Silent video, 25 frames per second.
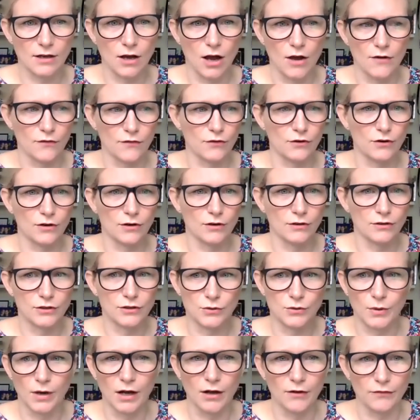over a
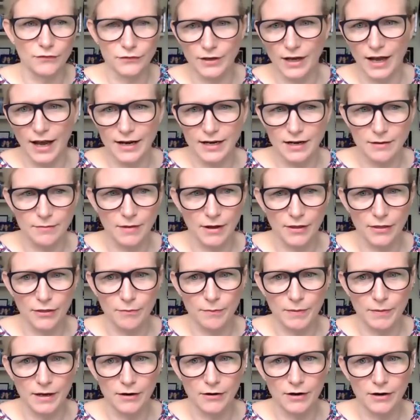12 to 18 month
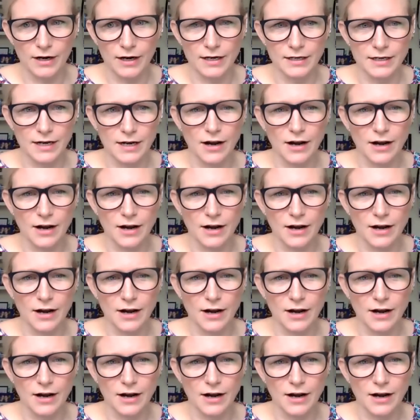period.